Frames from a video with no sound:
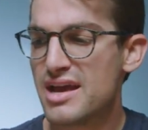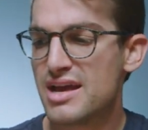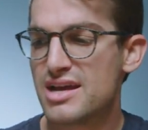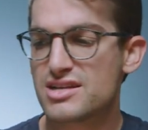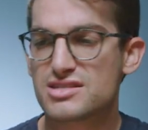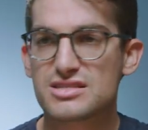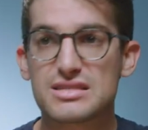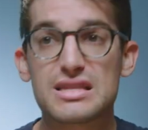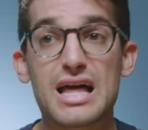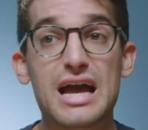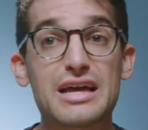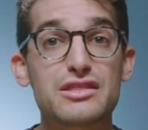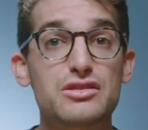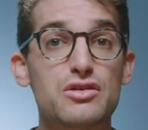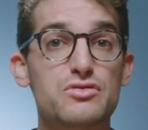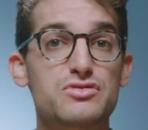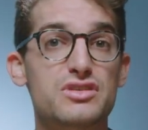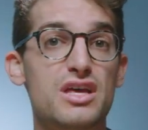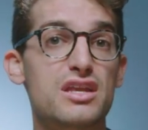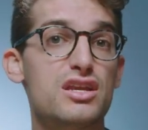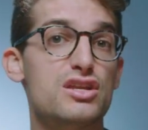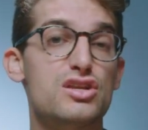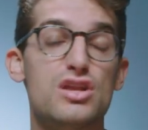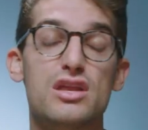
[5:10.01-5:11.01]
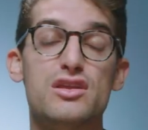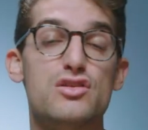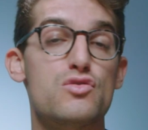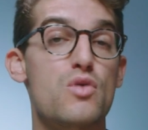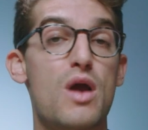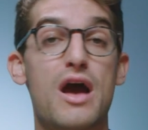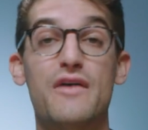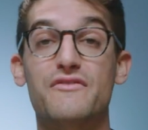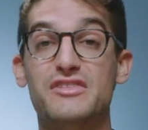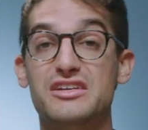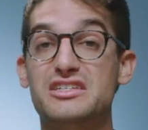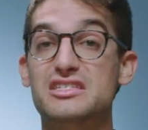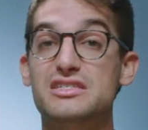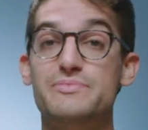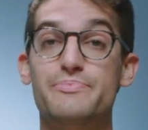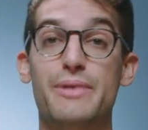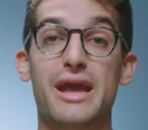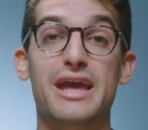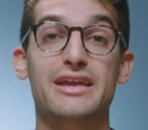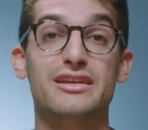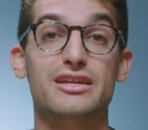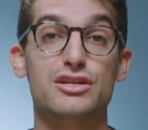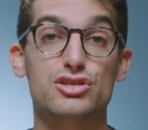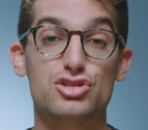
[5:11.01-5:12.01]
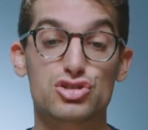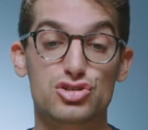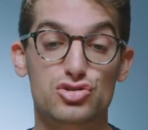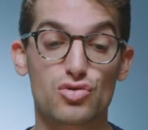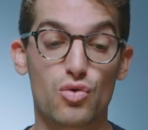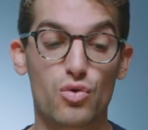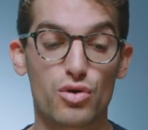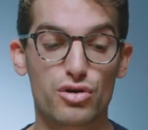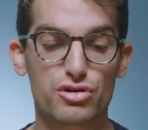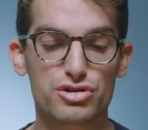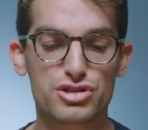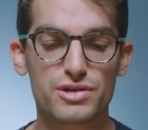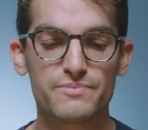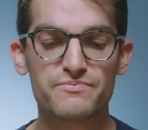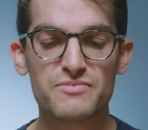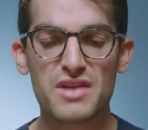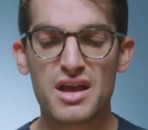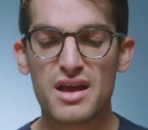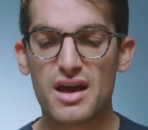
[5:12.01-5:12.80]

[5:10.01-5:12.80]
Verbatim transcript: slide those in and then you have expanded storage.